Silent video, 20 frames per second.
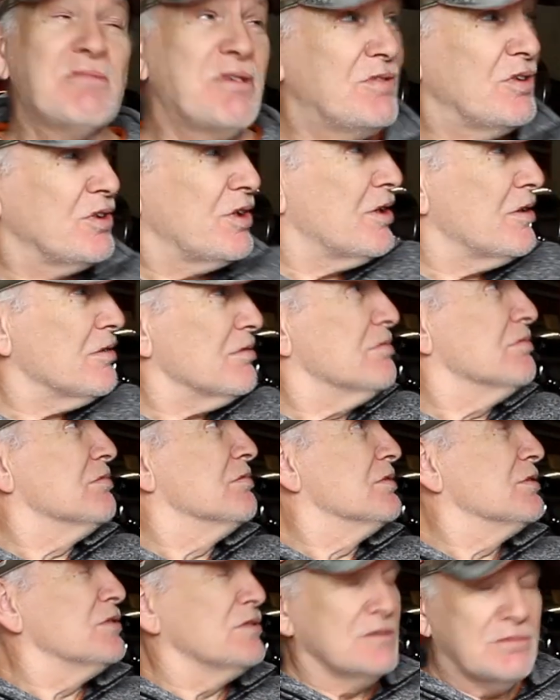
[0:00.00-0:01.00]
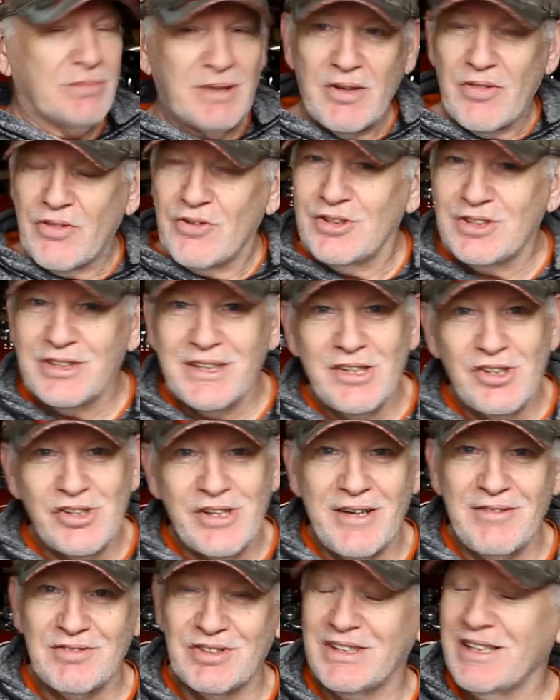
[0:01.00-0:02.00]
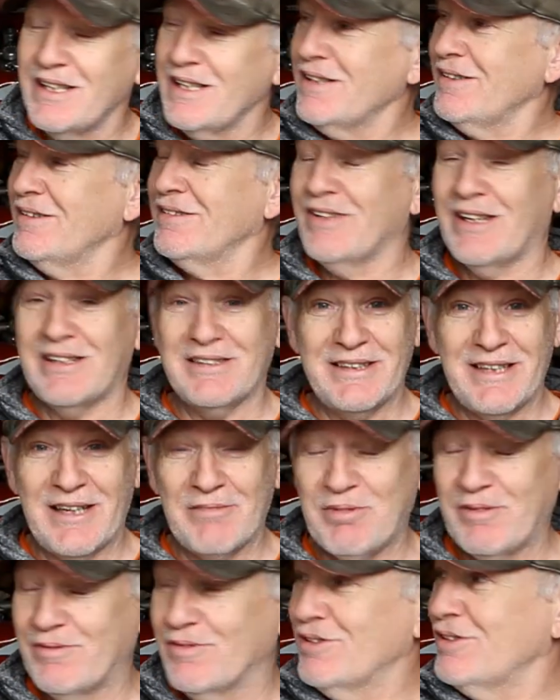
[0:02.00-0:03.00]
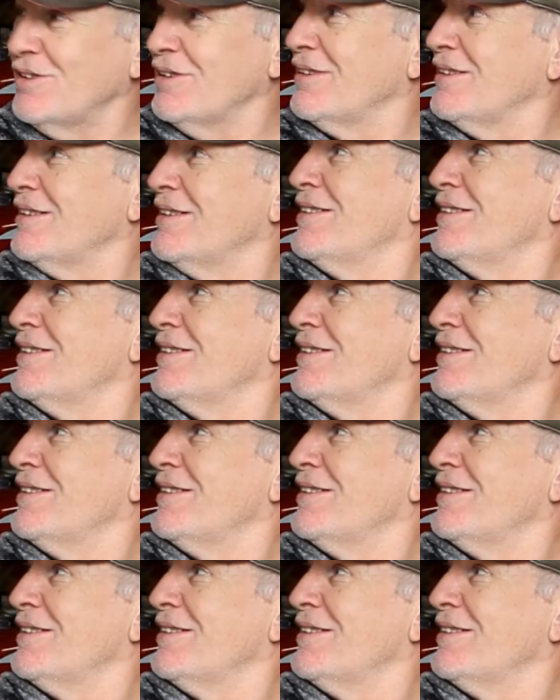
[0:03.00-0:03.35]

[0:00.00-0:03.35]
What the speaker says: many I've got, about 13 shelves in here that I didn't have before,